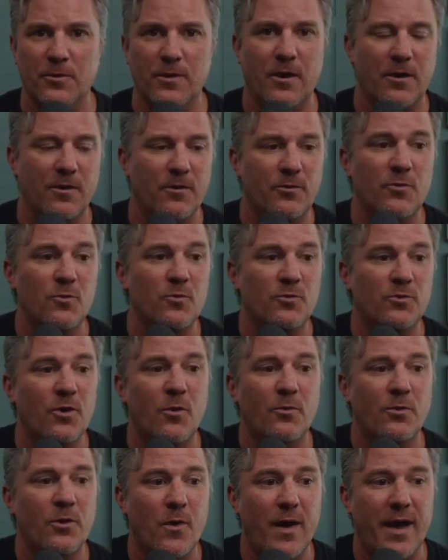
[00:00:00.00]
are who
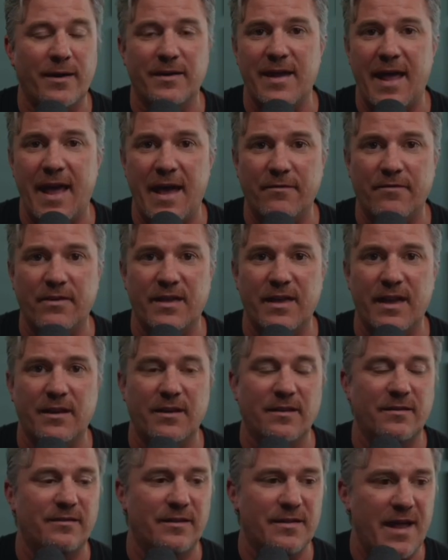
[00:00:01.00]
don't know how to navigate
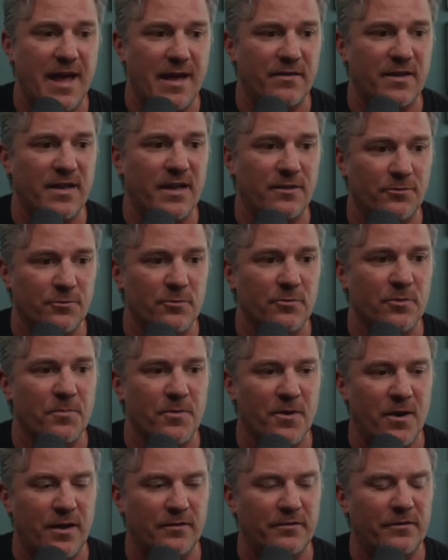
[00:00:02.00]
it to navigate through the
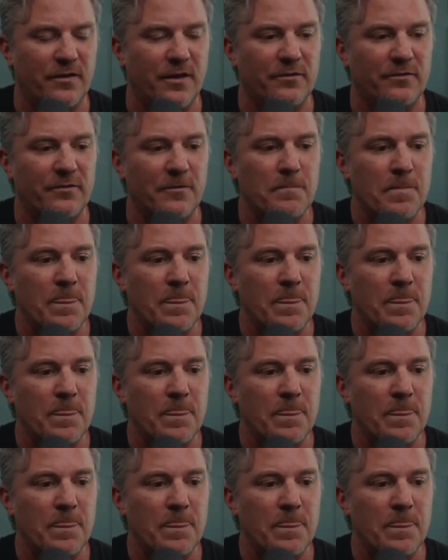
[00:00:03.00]
process.